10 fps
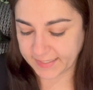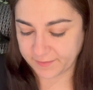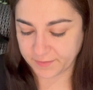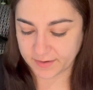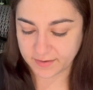
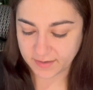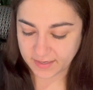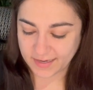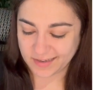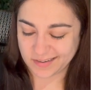7,
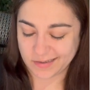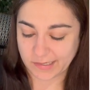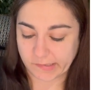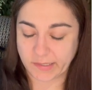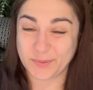
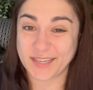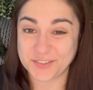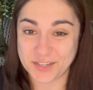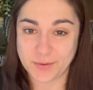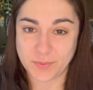you
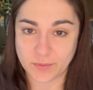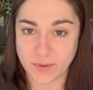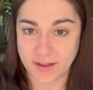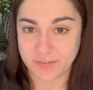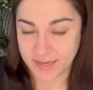essentially will
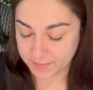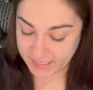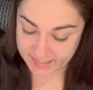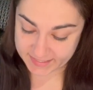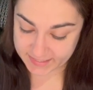have
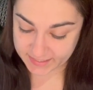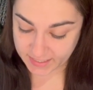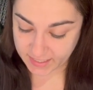eliminated